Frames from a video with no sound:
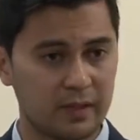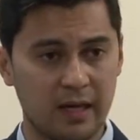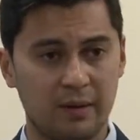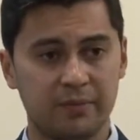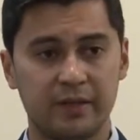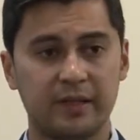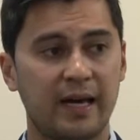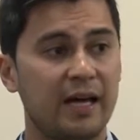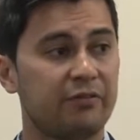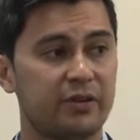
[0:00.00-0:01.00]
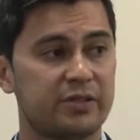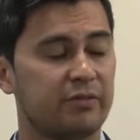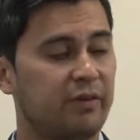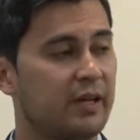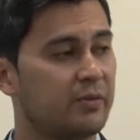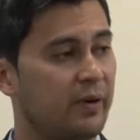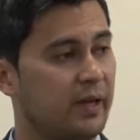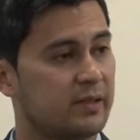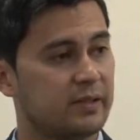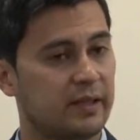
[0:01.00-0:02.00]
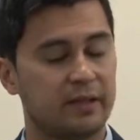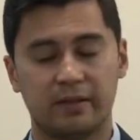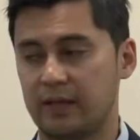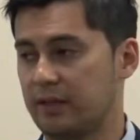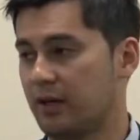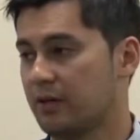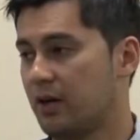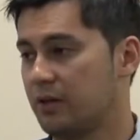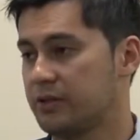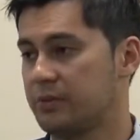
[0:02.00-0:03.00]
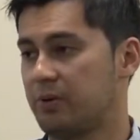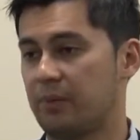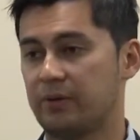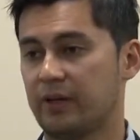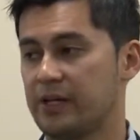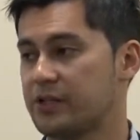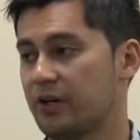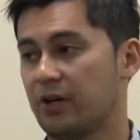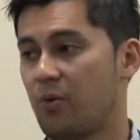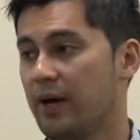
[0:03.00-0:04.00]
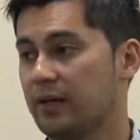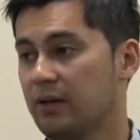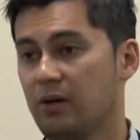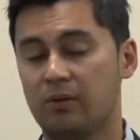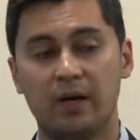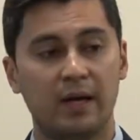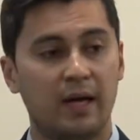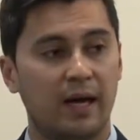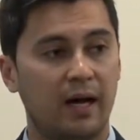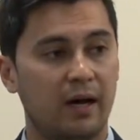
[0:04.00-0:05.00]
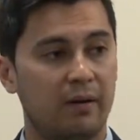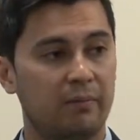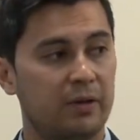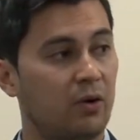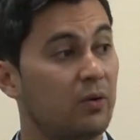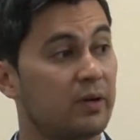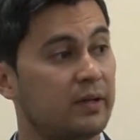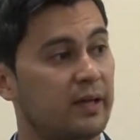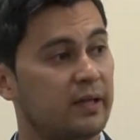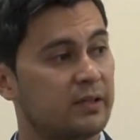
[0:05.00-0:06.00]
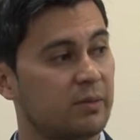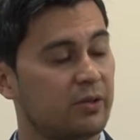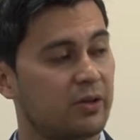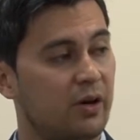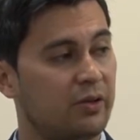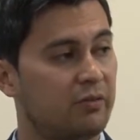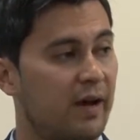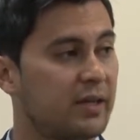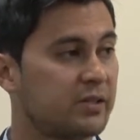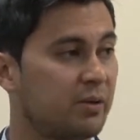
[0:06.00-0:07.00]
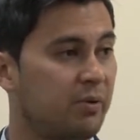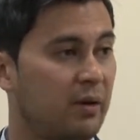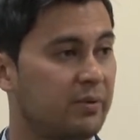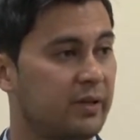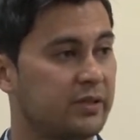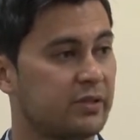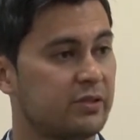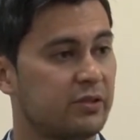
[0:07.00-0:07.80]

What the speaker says: The adverse event rates in the oncology population are quite low, lower than in some of the cardiovascular populations.